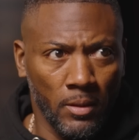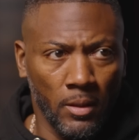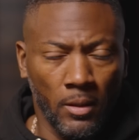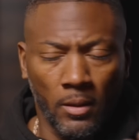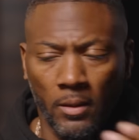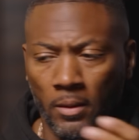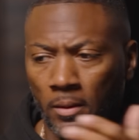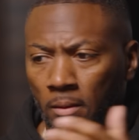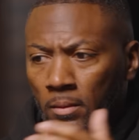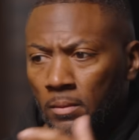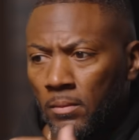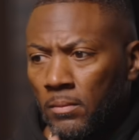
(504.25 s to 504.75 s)

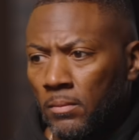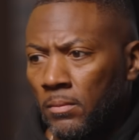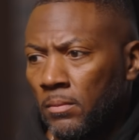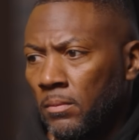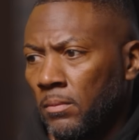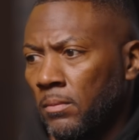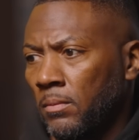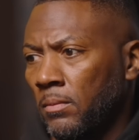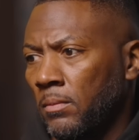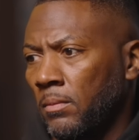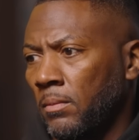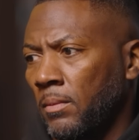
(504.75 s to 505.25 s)

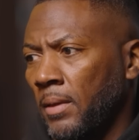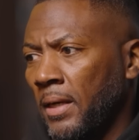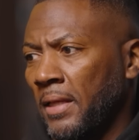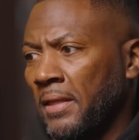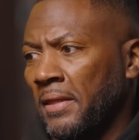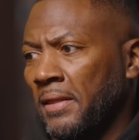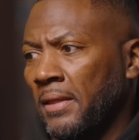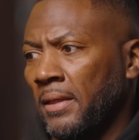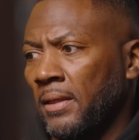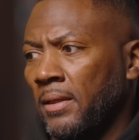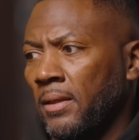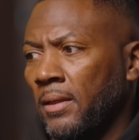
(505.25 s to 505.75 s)
I
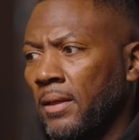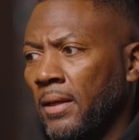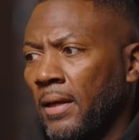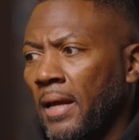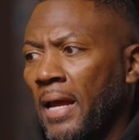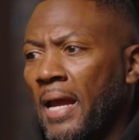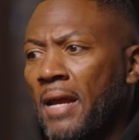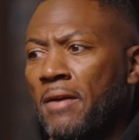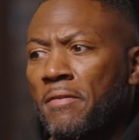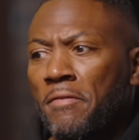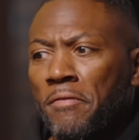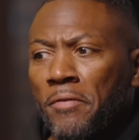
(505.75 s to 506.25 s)
think
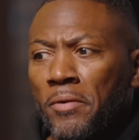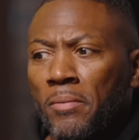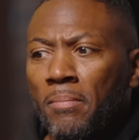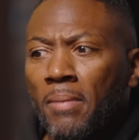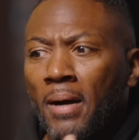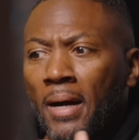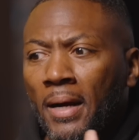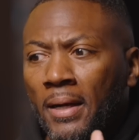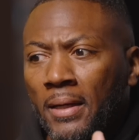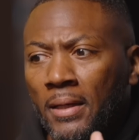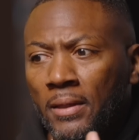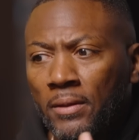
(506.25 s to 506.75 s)

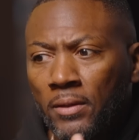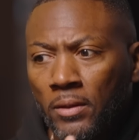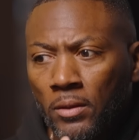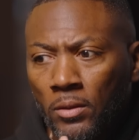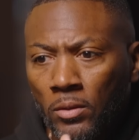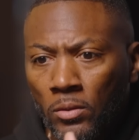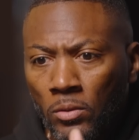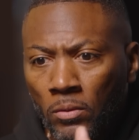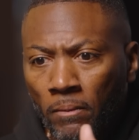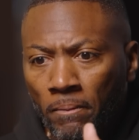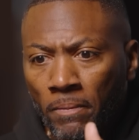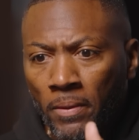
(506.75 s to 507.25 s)
everybody,
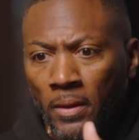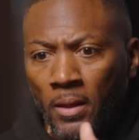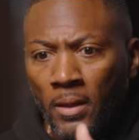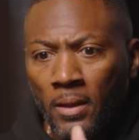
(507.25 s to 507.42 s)
though,